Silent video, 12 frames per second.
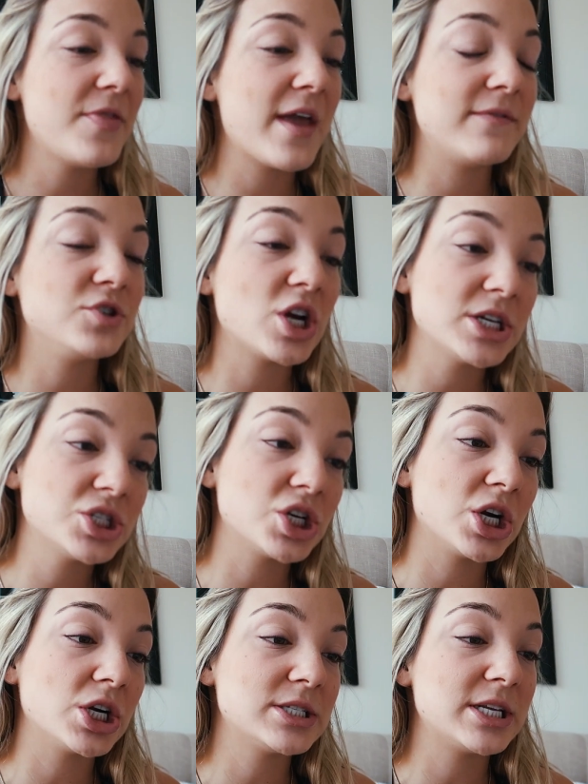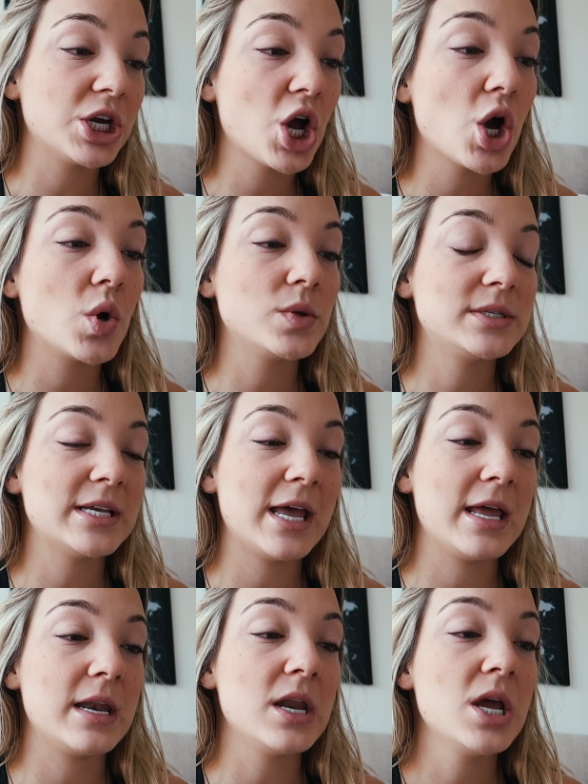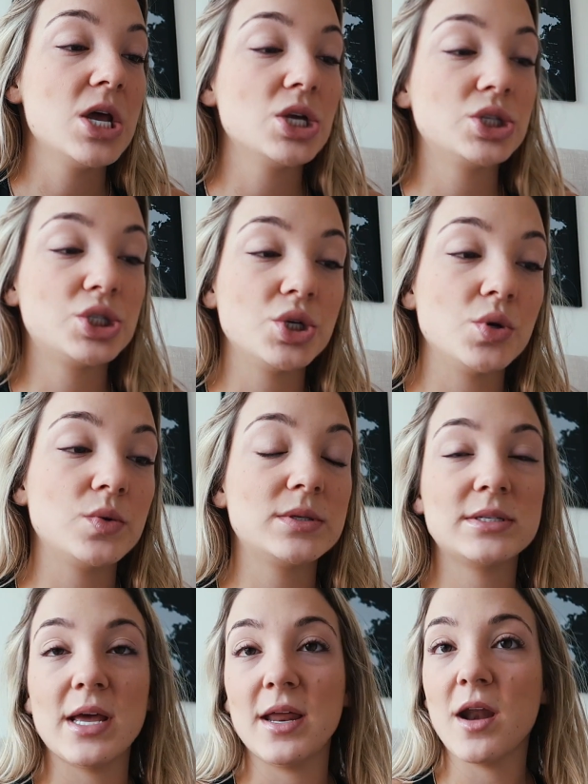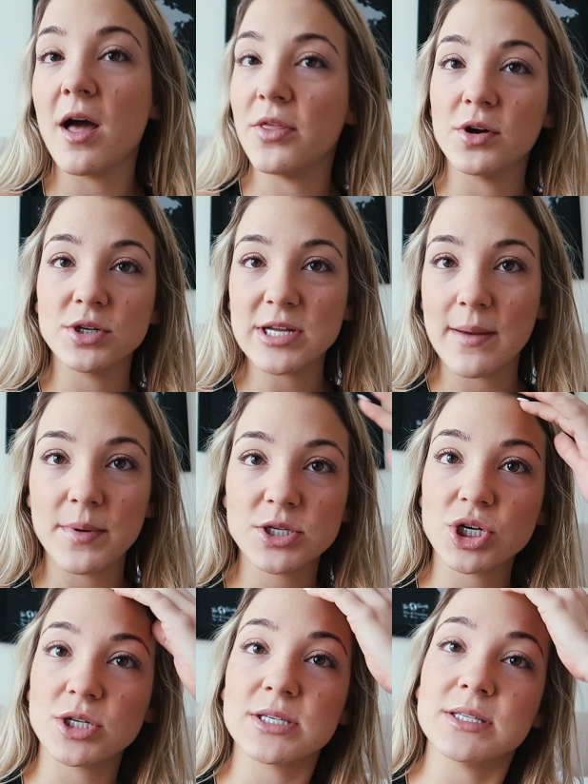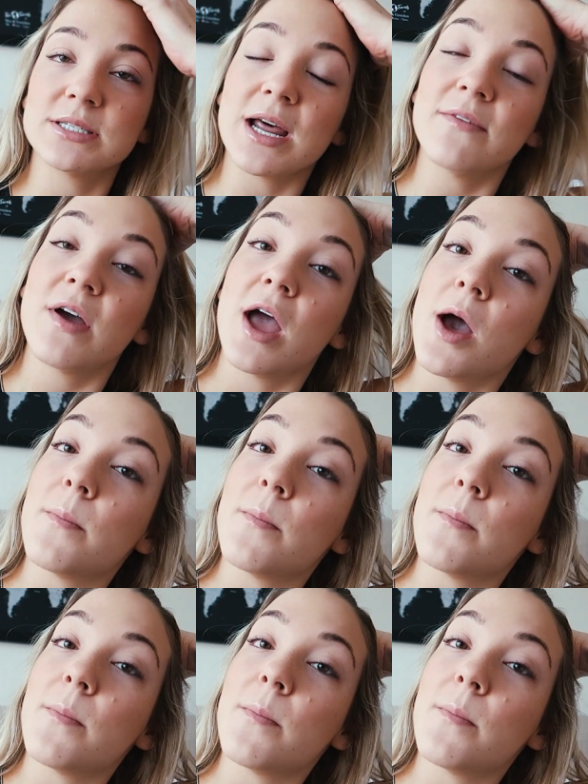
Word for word: they have dress shirts and coats and suits and other type of shirts and stuff,